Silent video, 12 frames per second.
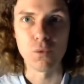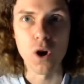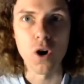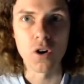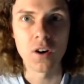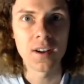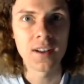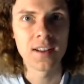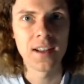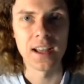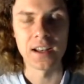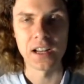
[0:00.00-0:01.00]
wrong
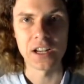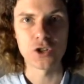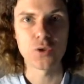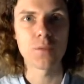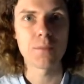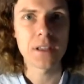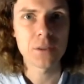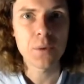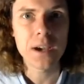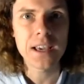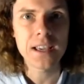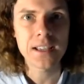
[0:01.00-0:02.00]
and he shouldn't be the
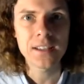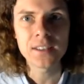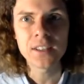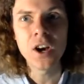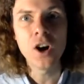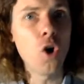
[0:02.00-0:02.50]
way he is,